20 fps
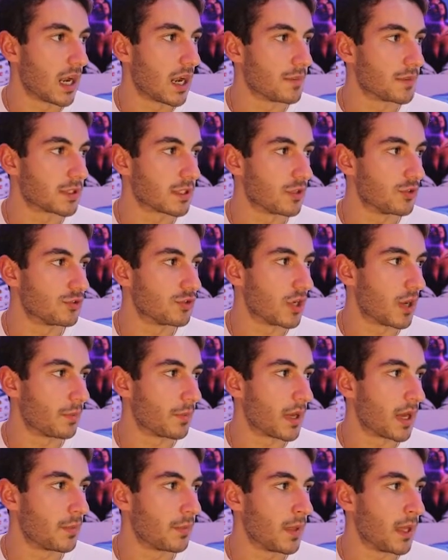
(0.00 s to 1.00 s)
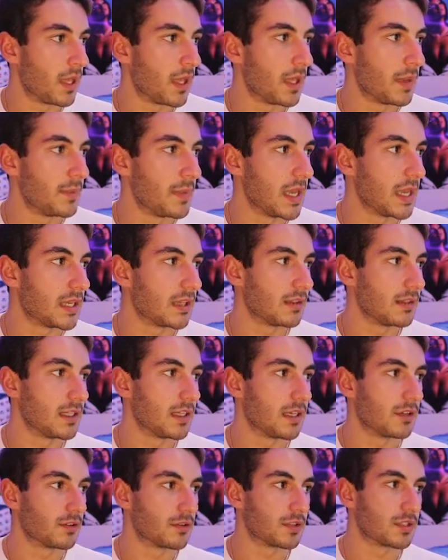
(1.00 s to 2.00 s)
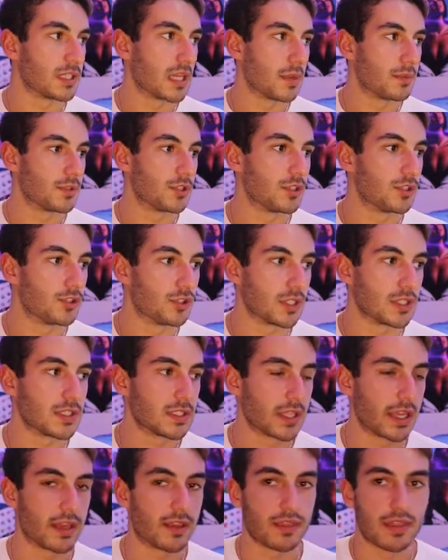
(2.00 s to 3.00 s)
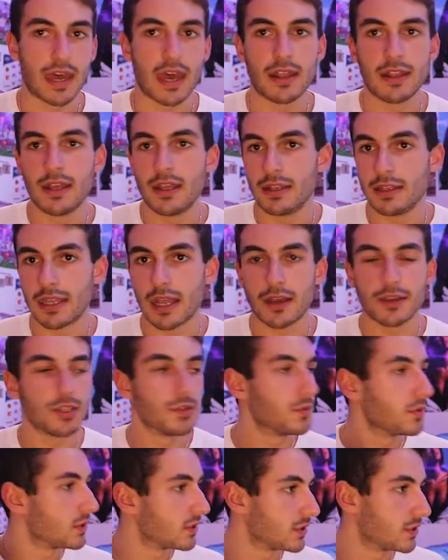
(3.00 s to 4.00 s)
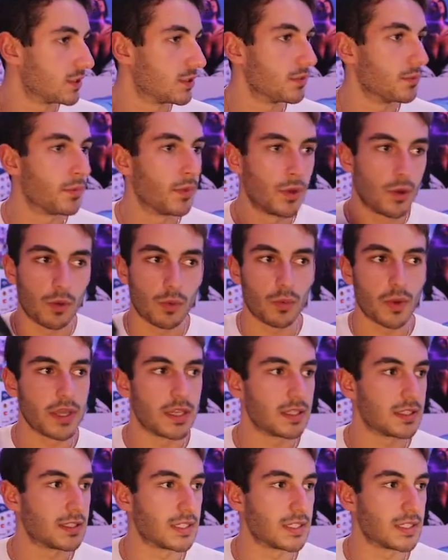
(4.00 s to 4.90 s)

I'm just going to jump up and make the interception just like that. Now you would assume, wait a